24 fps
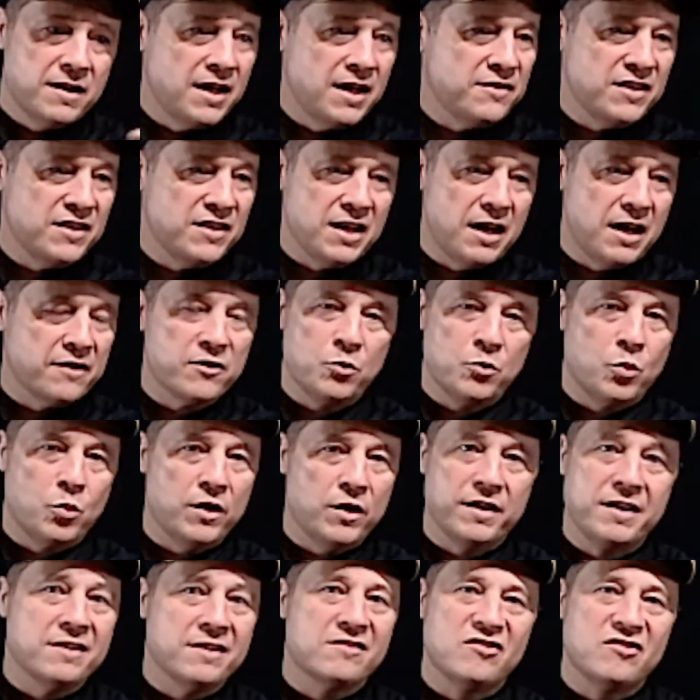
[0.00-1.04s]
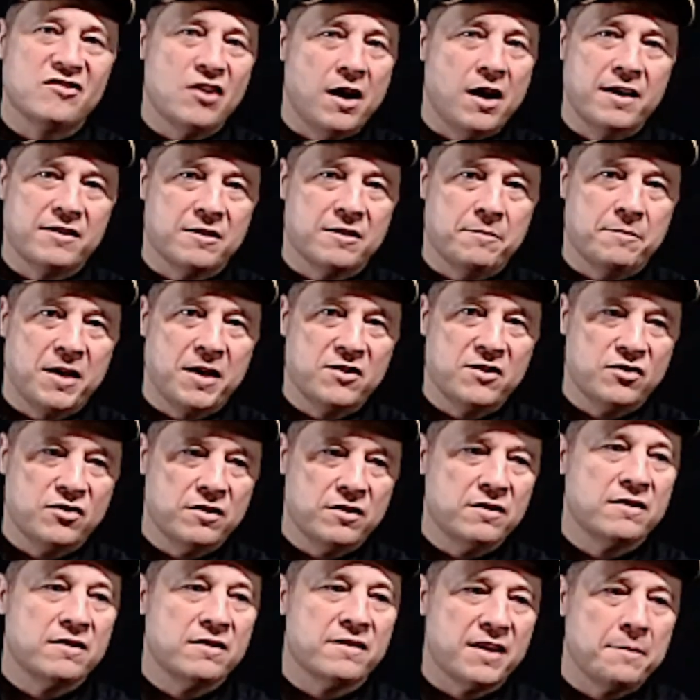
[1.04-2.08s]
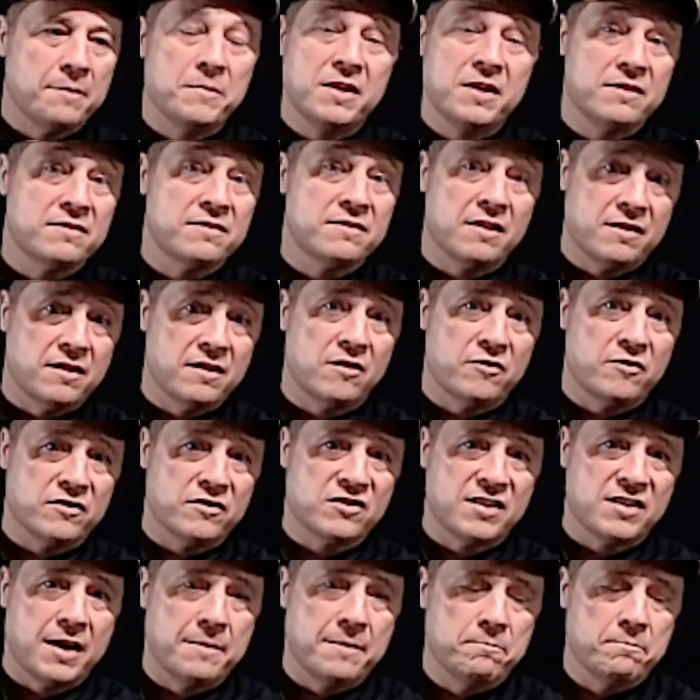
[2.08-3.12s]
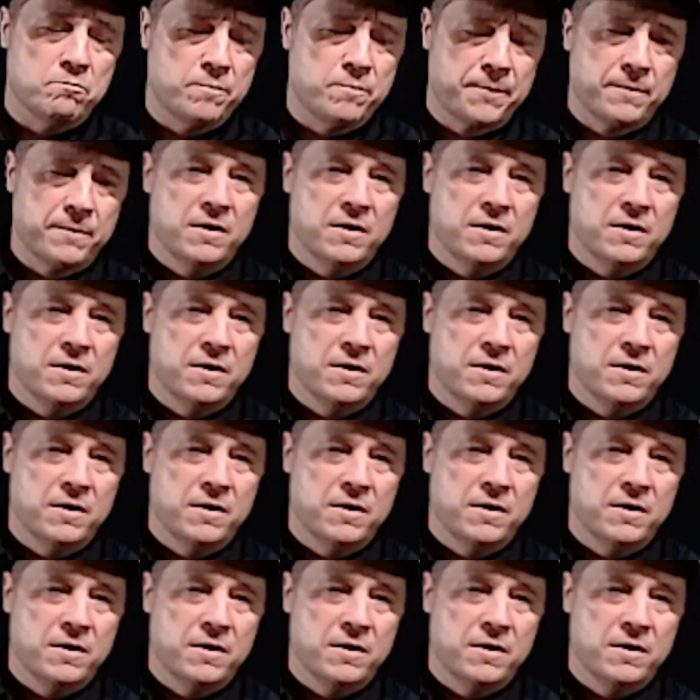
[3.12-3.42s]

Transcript: and the other one is not dimensioned. That means that they're the same.